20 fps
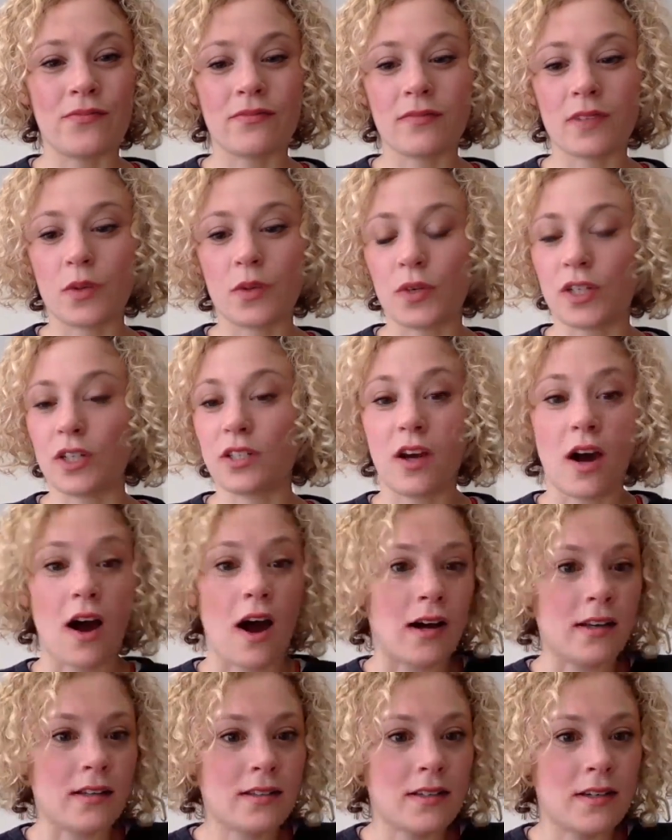which is
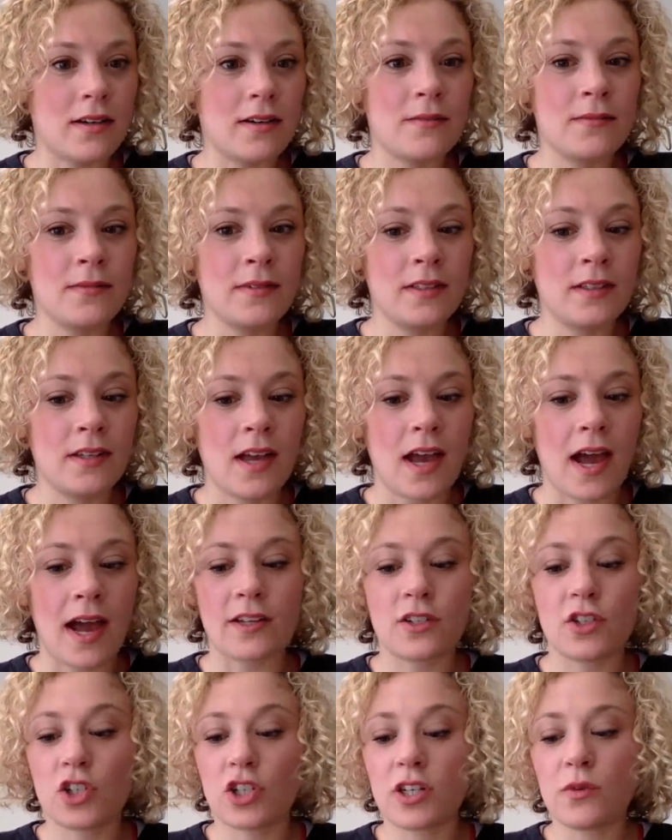awesome.
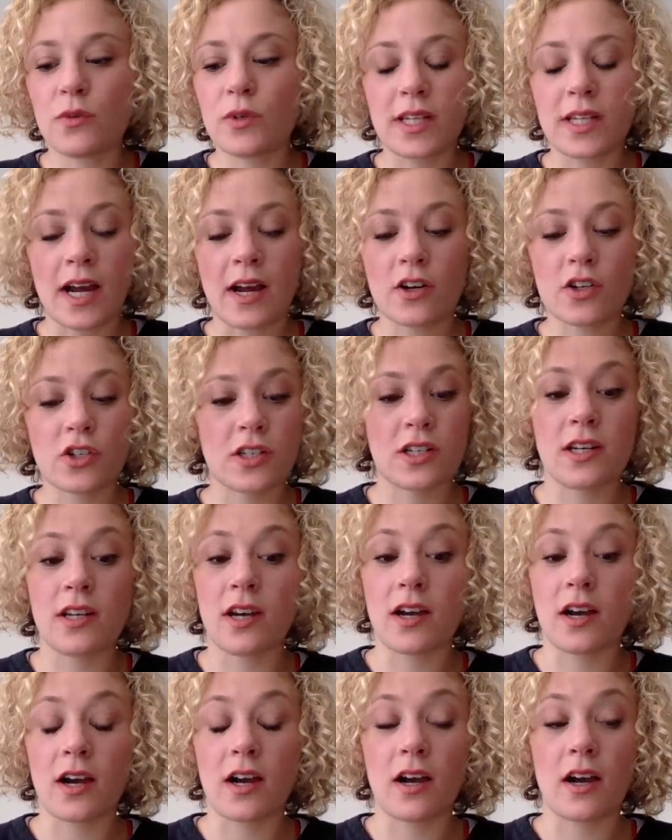And she was
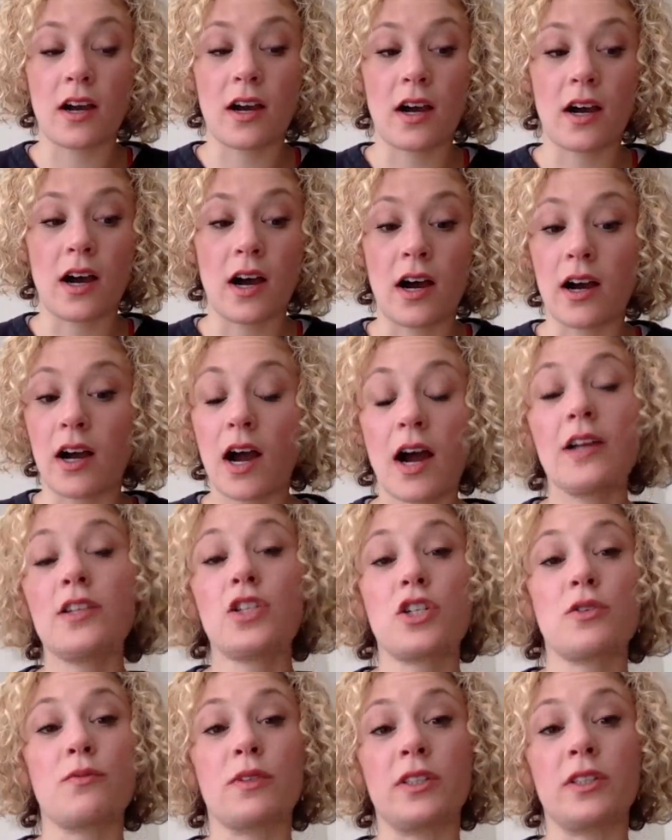actually a
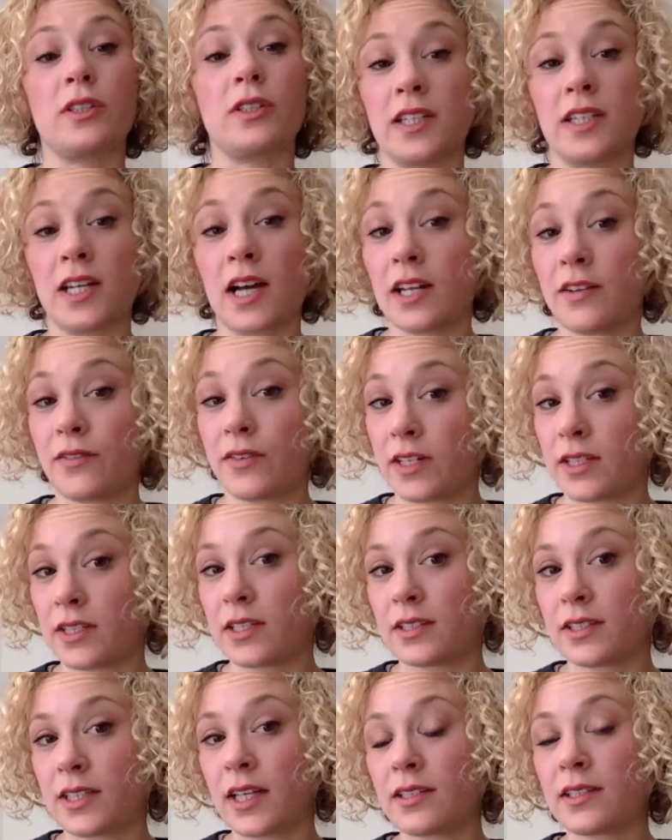customer lead, not even a
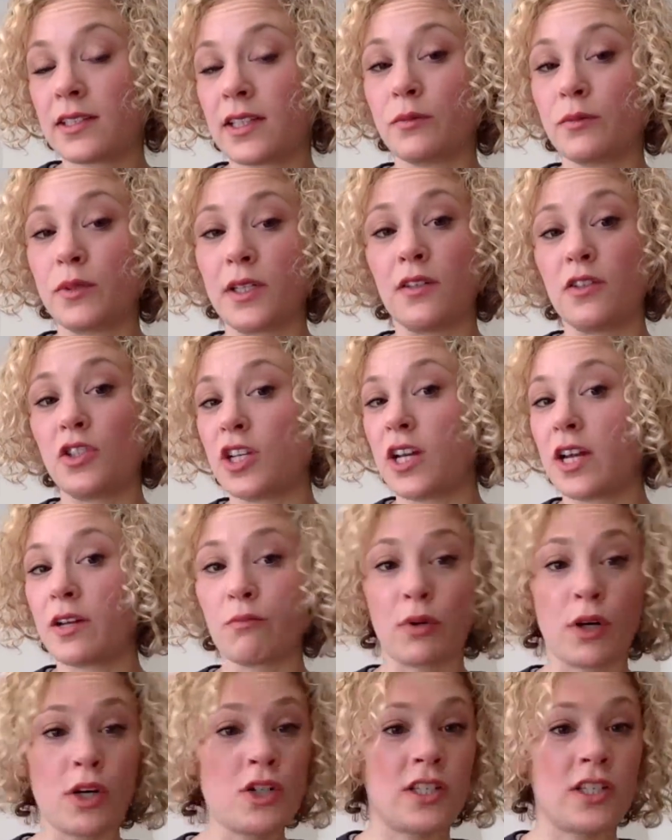Success Club lead. She hadn't
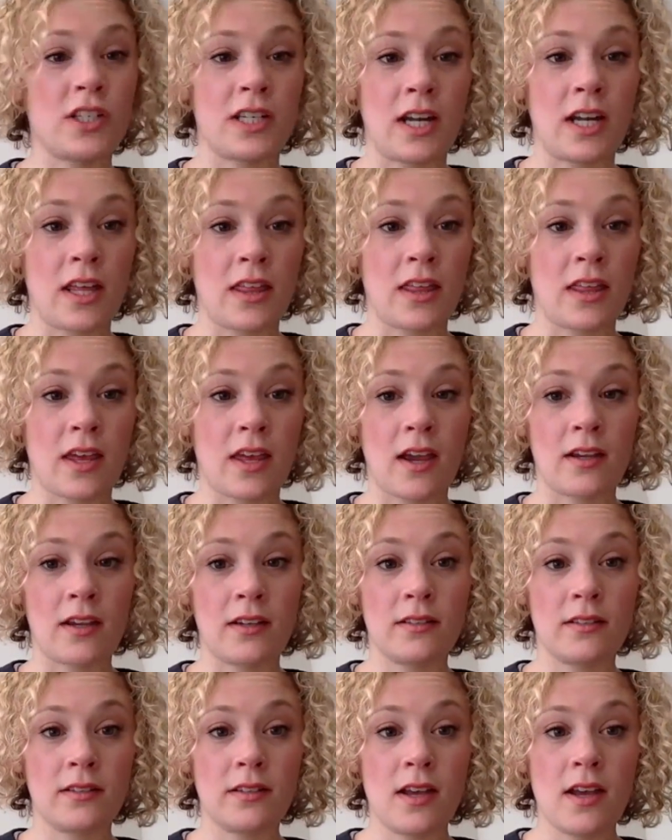purchased
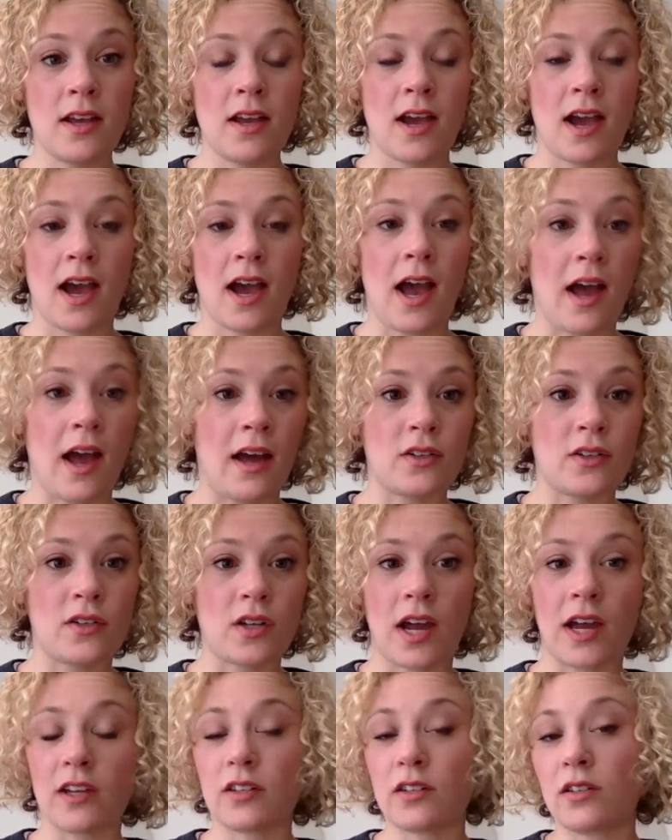anything. And
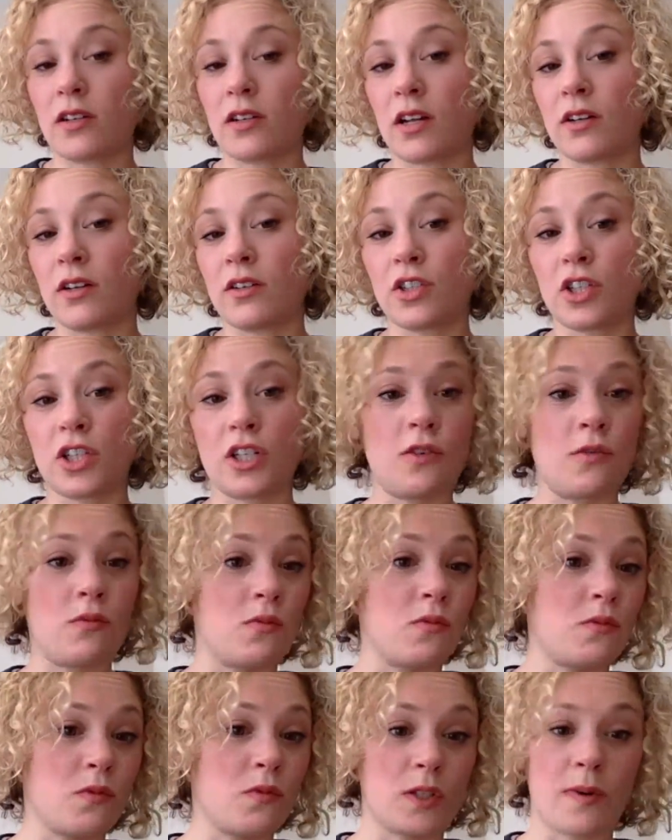she
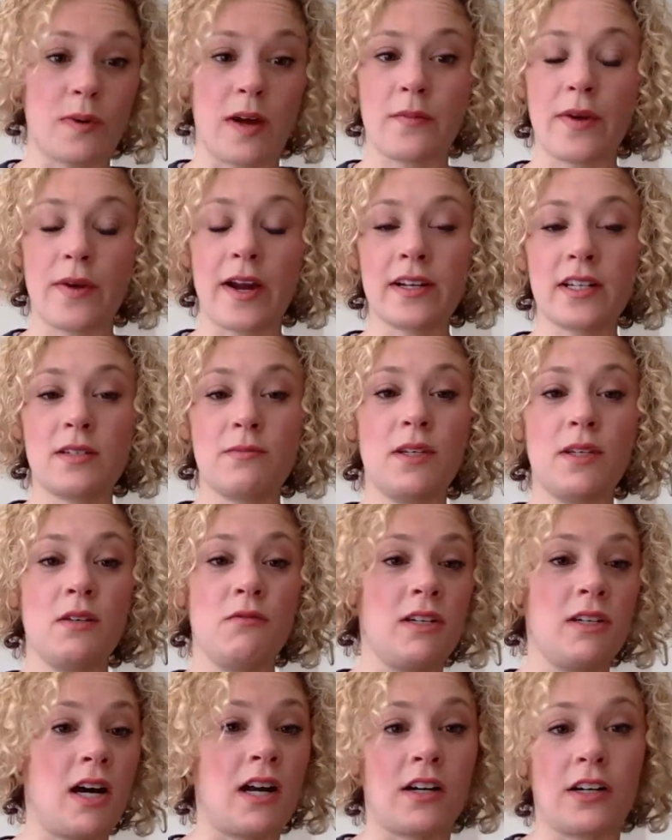responded back to me. We
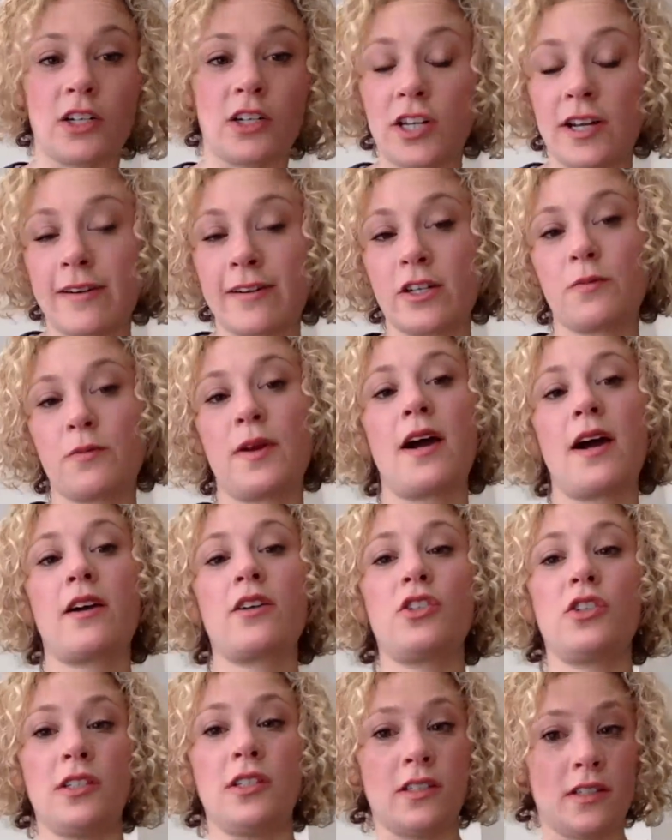got her a challenge pack.
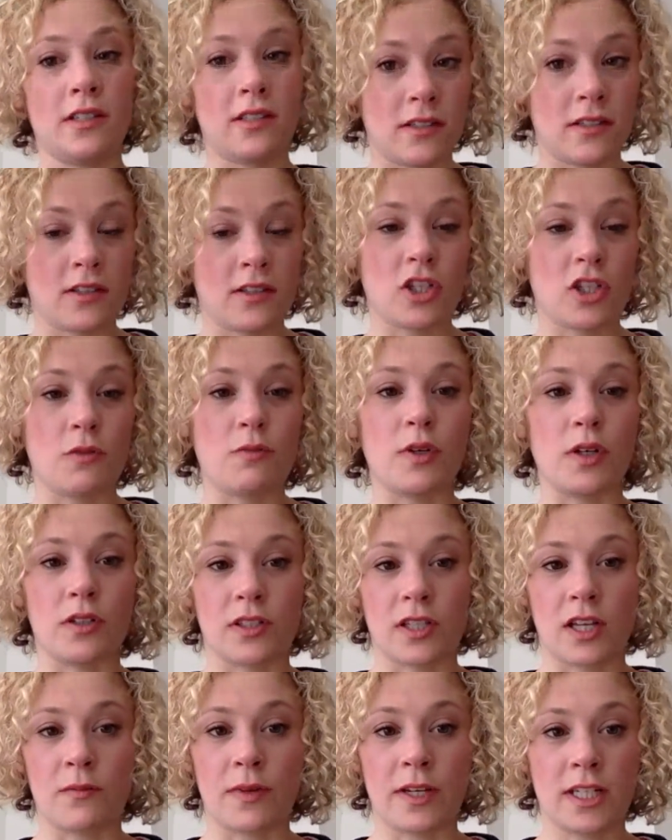She
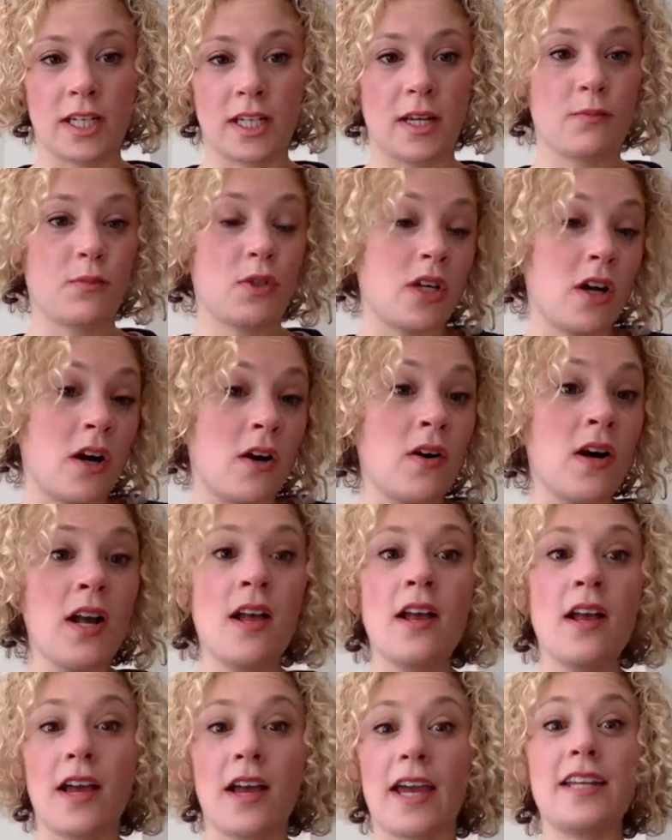builds on my team. So
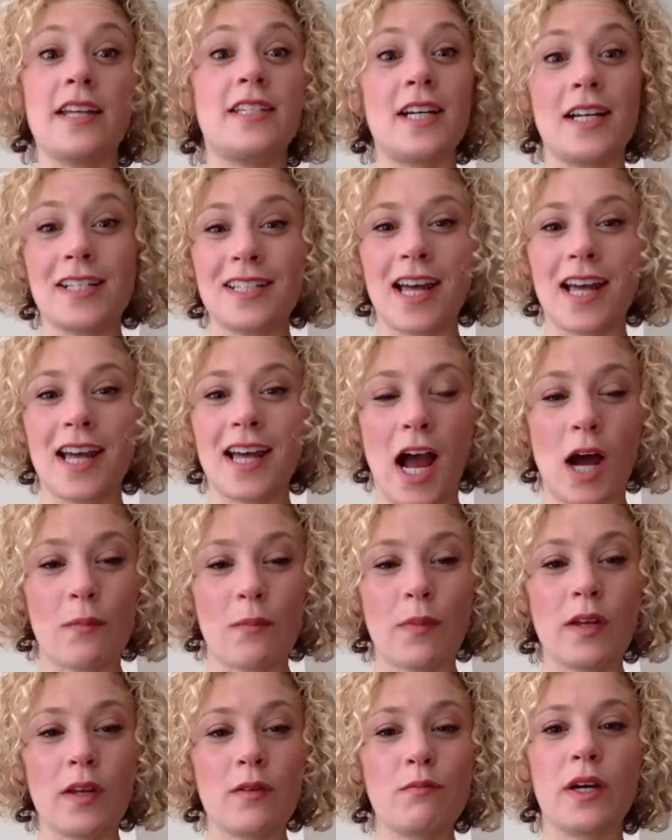it does
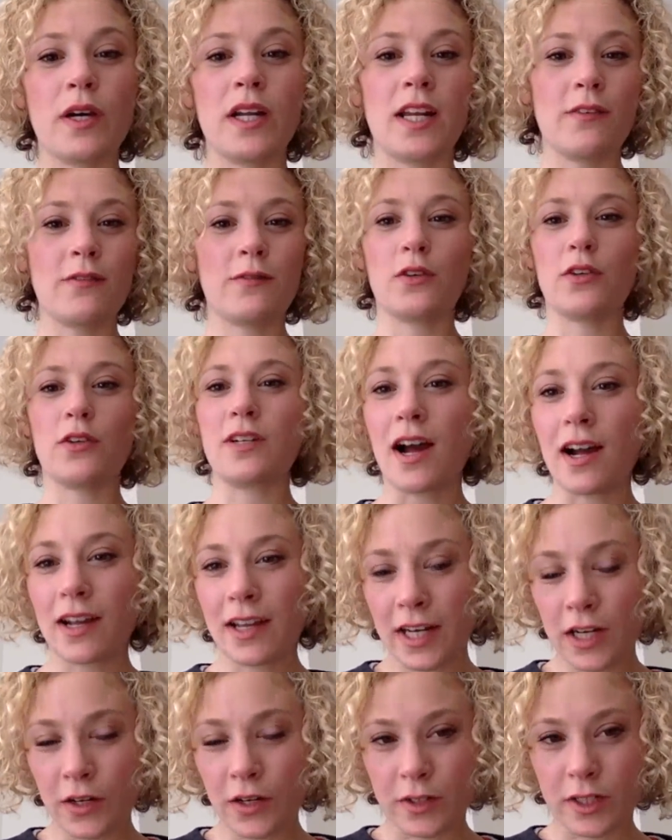happen, but if you're not
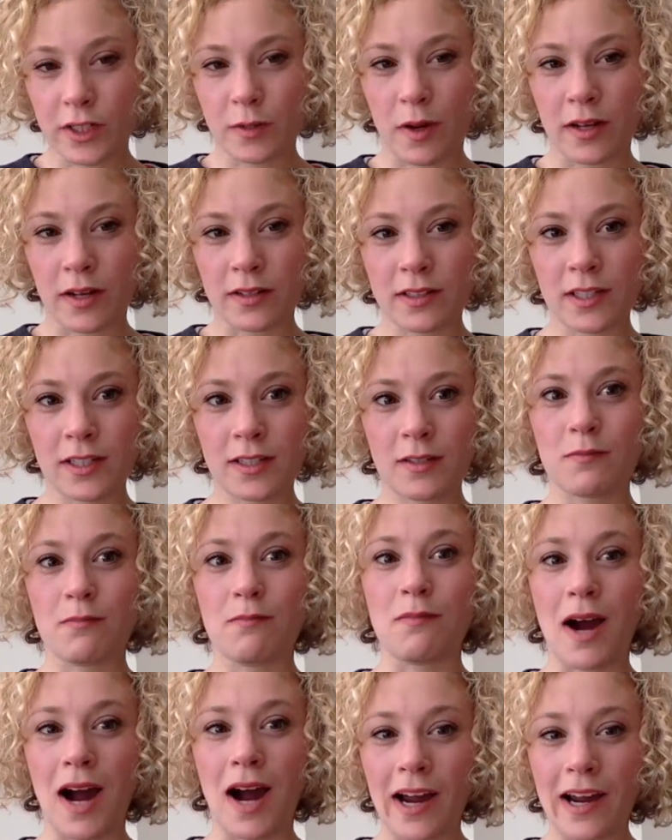getting responses,
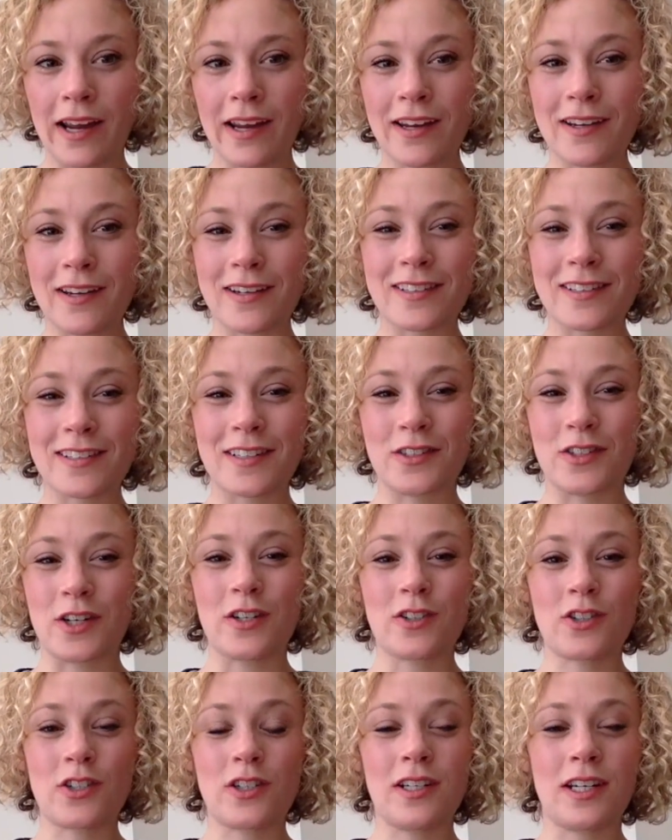my
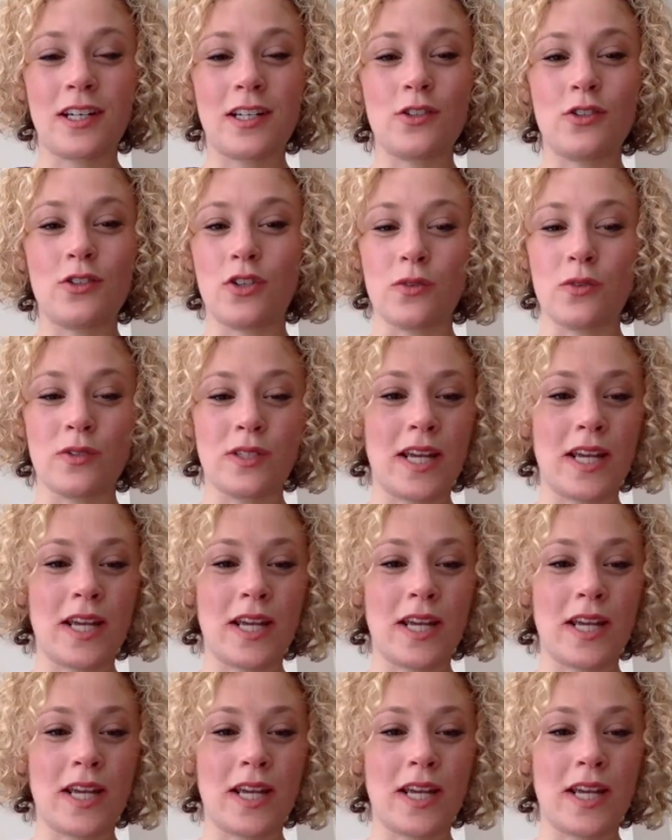suggestion is don't